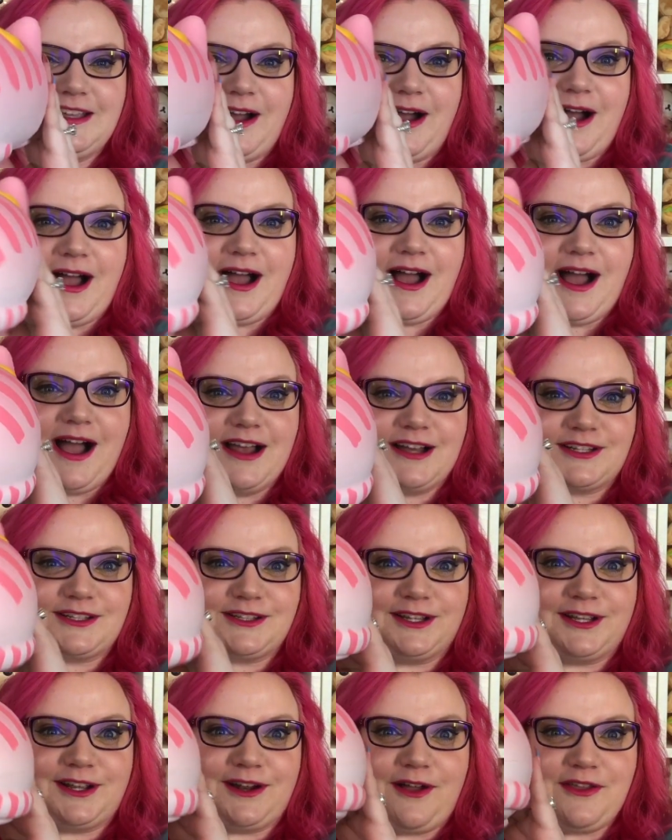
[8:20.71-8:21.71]
gosh,
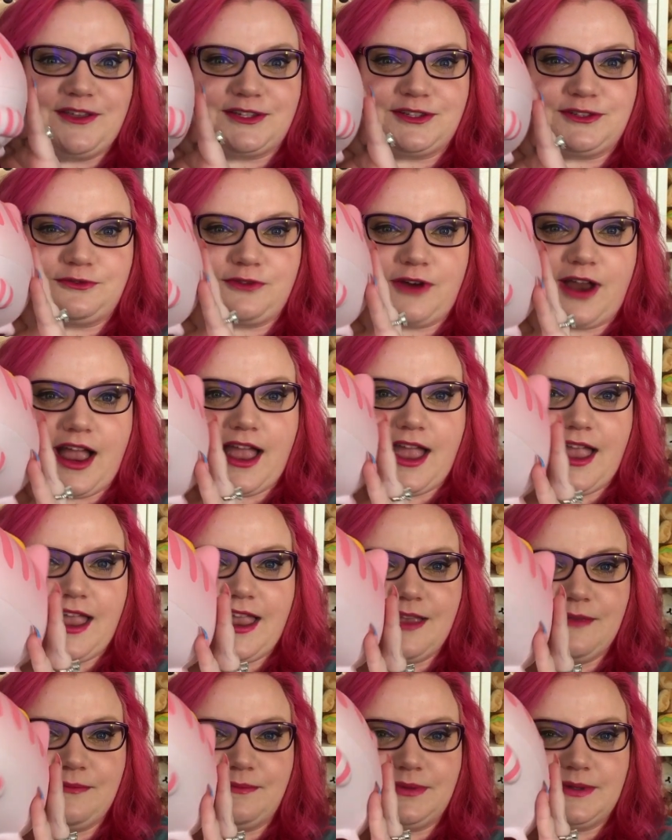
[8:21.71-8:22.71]
look at all the
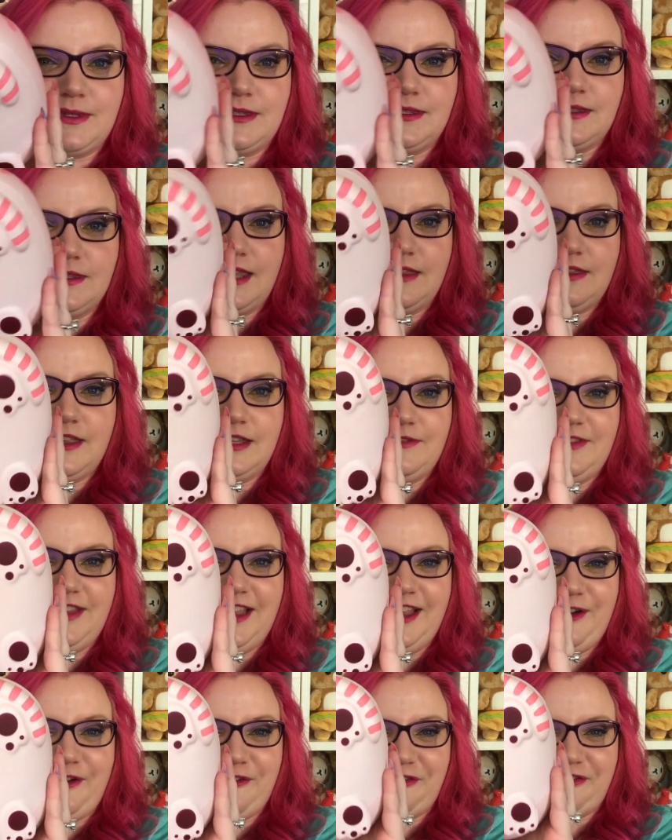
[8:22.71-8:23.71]
stripes and the
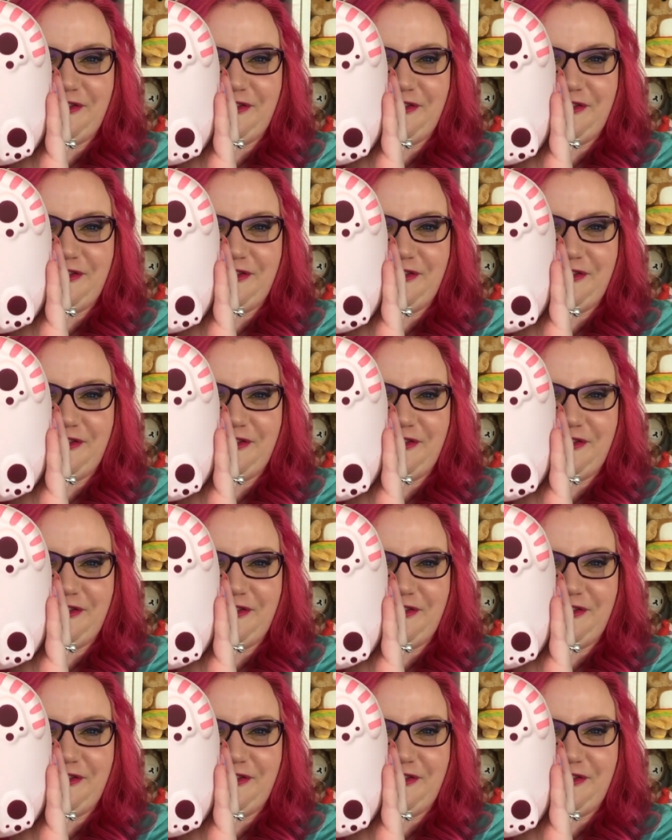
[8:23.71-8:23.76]
little